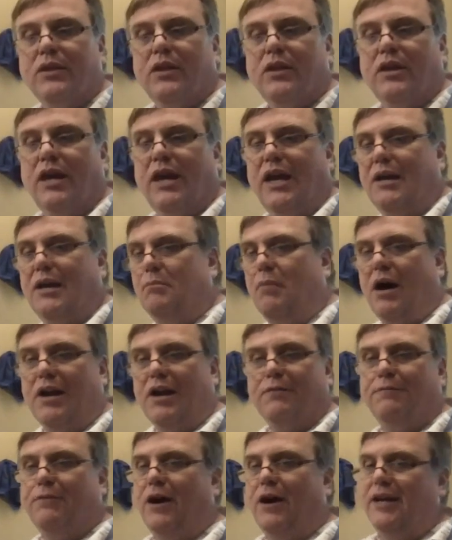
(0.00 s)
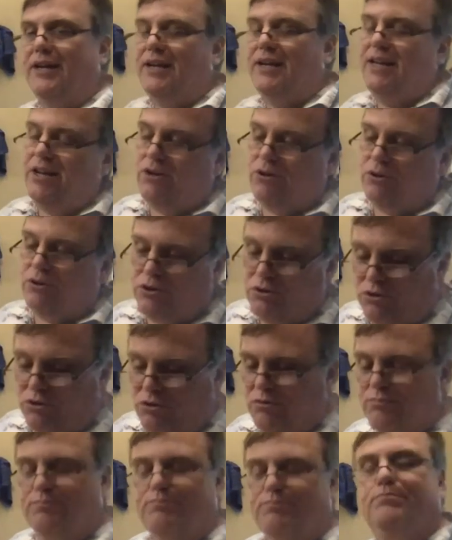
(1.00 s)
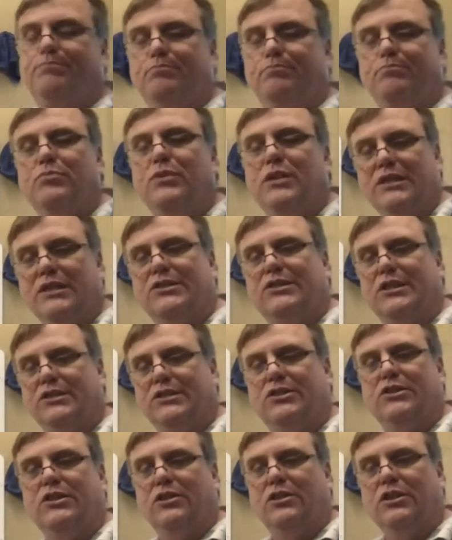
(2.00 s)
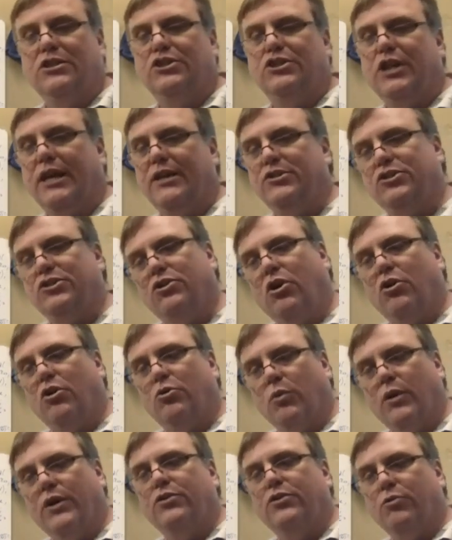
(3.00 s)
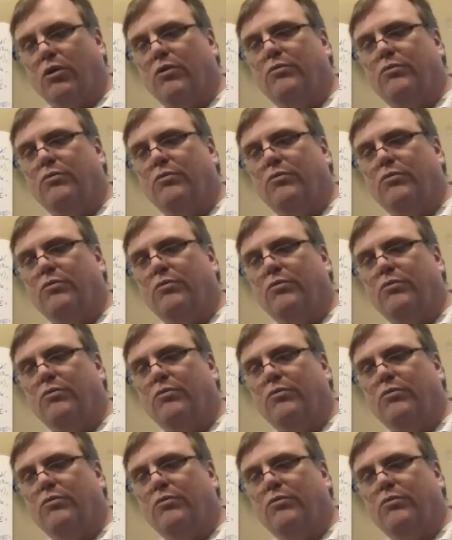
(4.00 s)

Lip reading: And modifying here, it'll consistently change it all the way through.